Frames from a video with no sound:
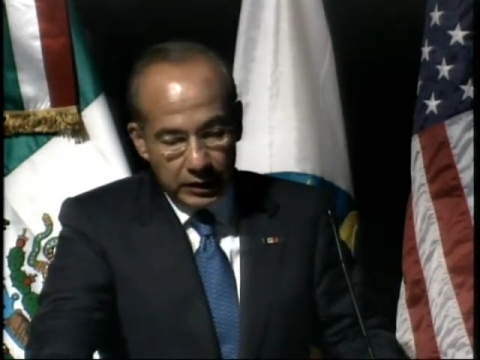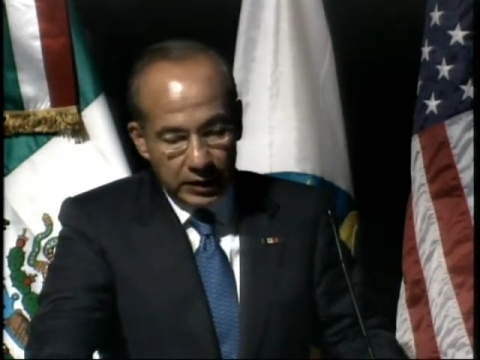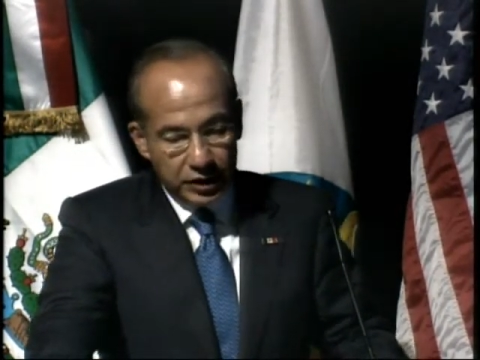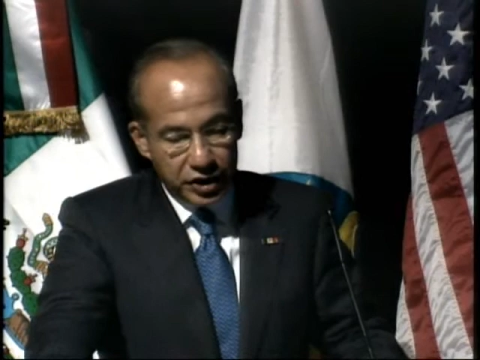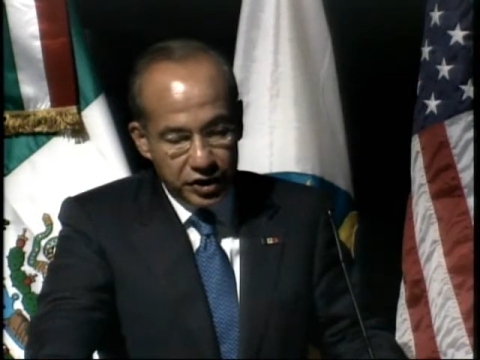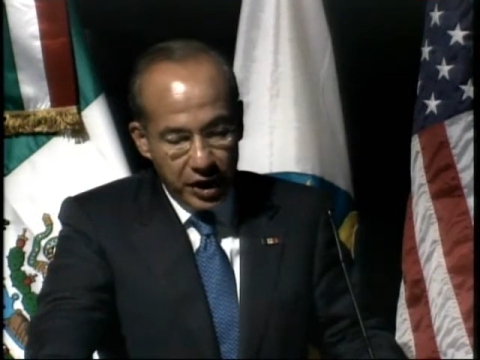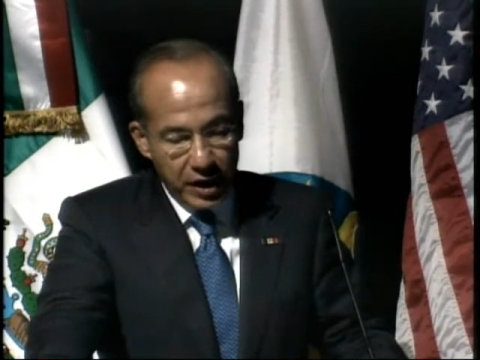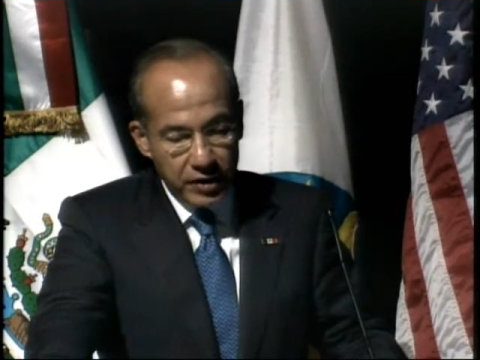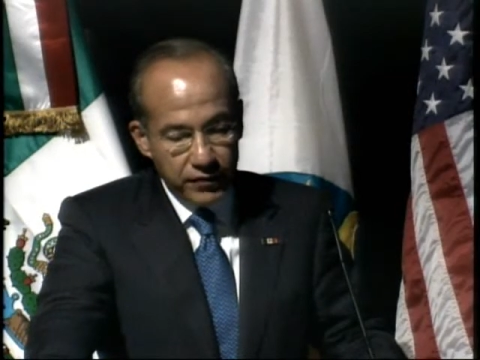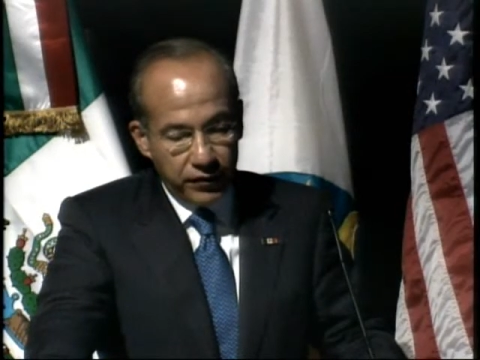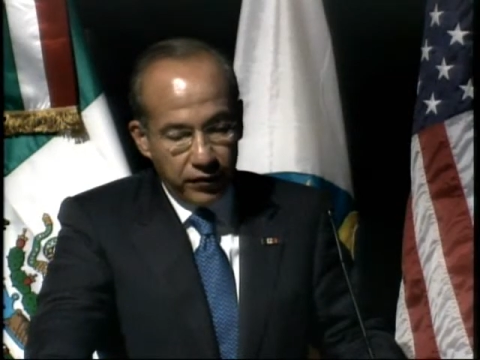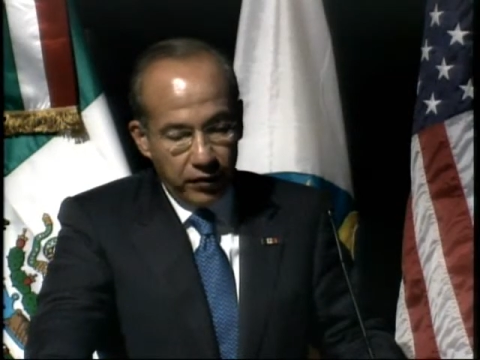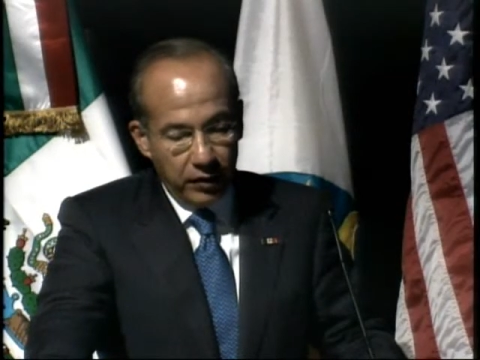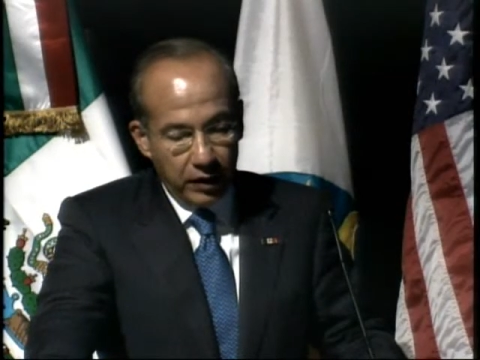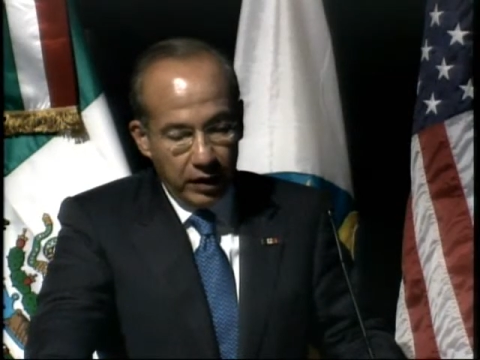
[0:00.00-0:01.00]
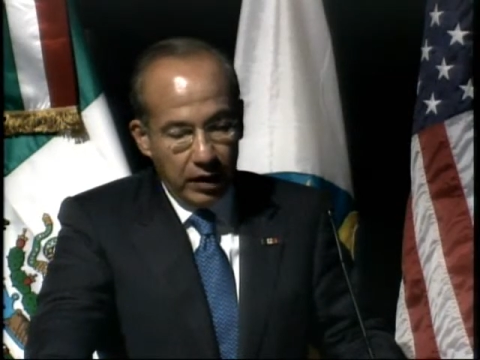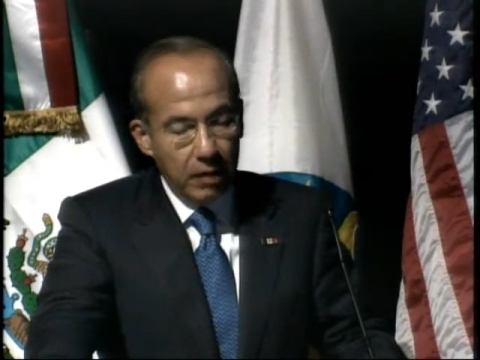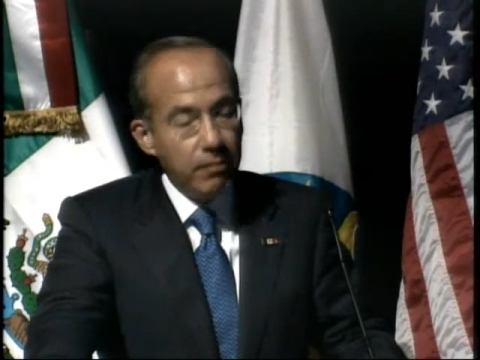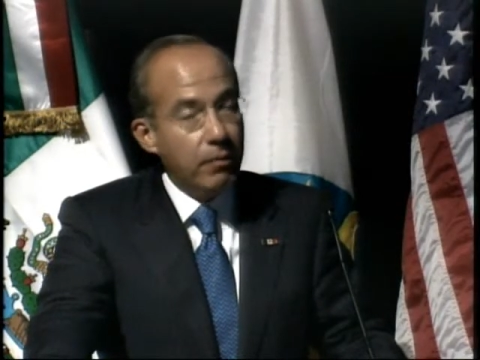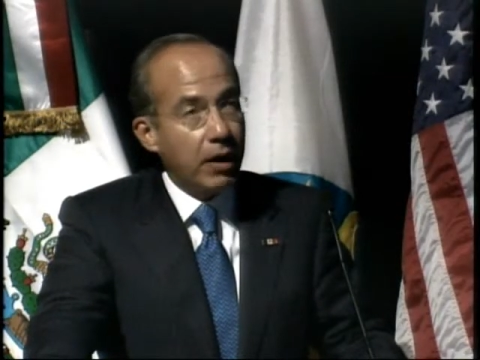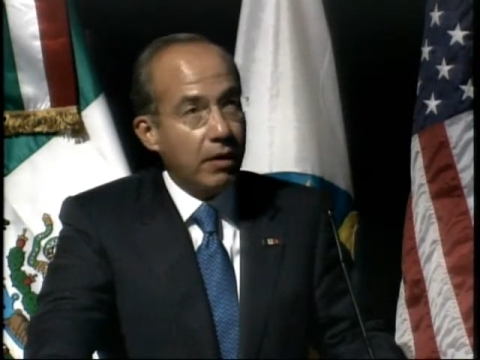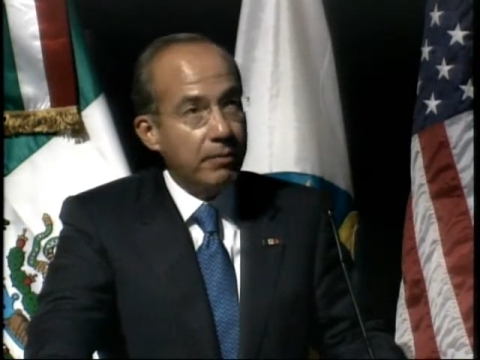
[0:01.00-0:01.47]
in exchange for the
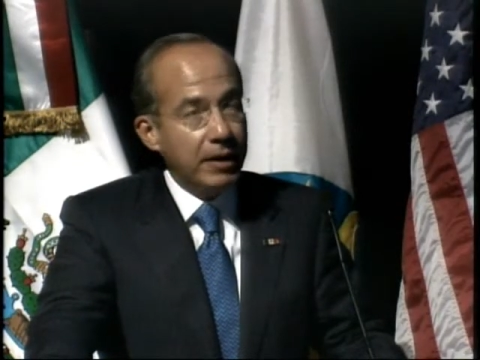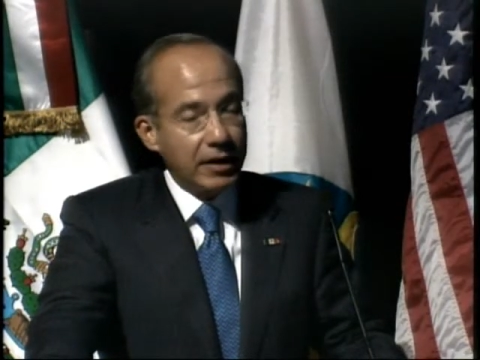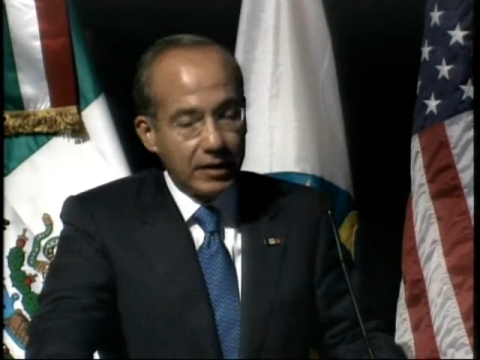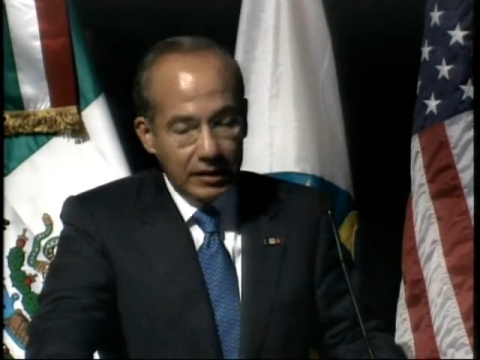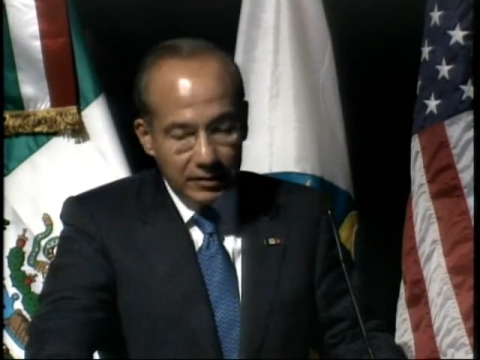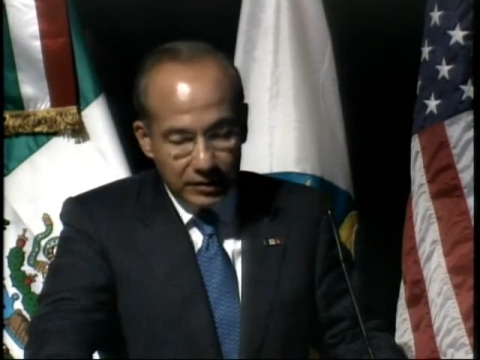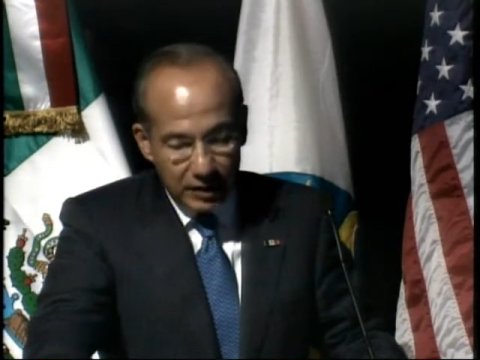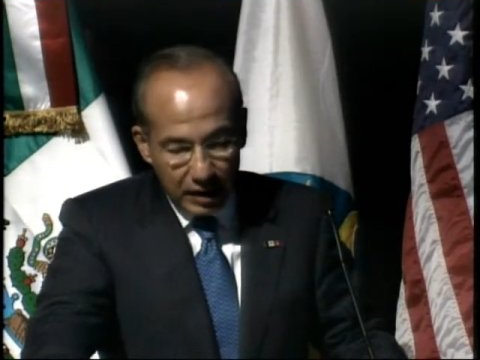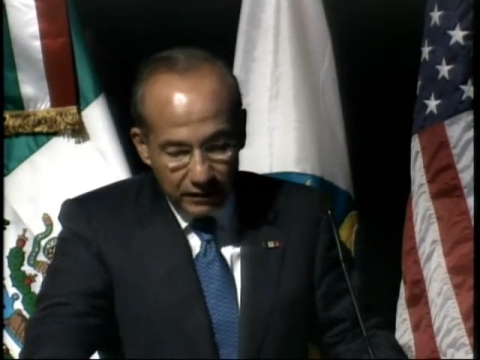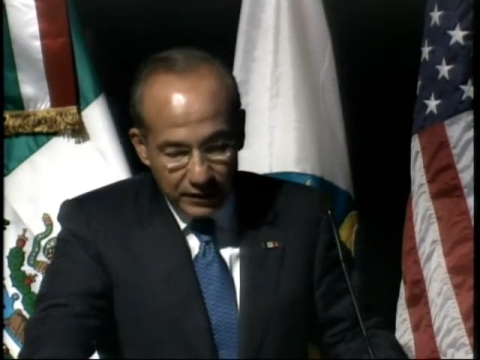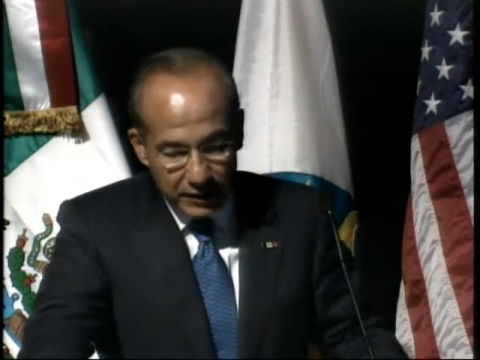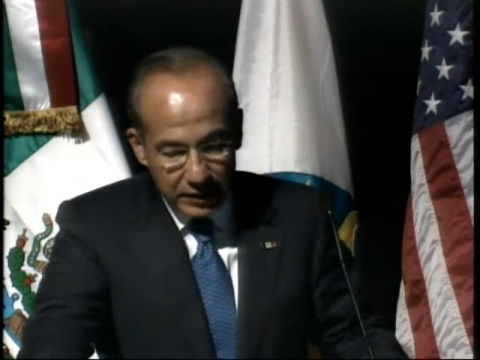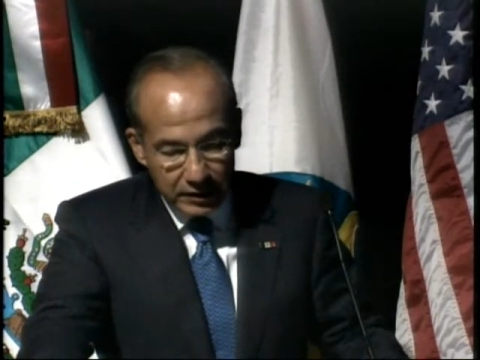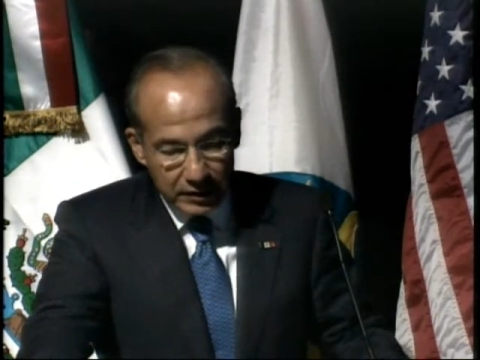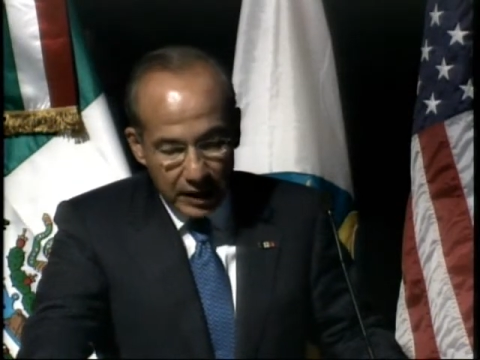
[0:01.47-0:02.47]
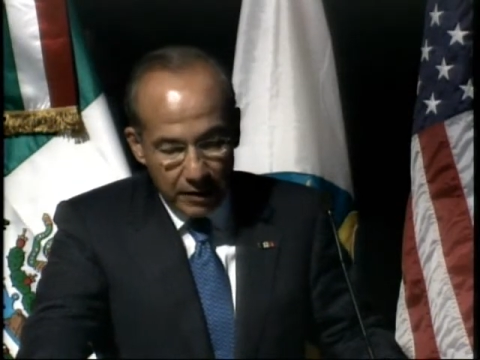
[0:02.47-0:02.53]
environmental services